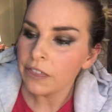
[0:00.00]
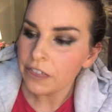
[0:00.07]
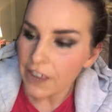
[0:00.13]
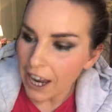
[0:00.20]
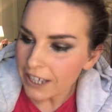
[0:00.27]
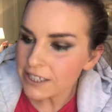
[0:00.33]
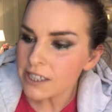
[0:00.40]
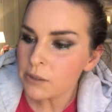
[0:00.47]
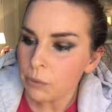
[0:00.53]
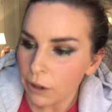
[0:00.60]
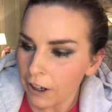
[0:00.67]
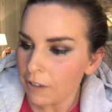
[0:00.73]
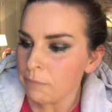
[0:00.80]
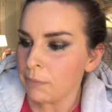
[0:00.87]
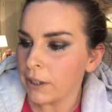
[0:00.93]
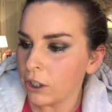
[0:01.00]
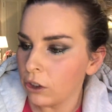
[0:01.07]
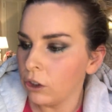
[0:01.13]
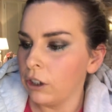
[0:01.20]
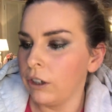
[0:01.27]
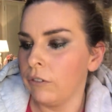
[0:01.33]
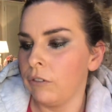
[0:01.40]
That's what I've been
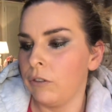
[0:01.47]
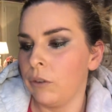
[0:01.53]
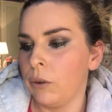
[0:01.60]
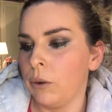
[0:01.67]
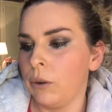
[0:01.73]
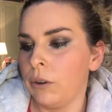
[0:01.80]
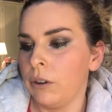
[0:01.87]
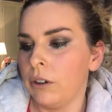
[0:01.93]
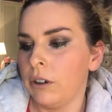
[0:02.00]
looking for.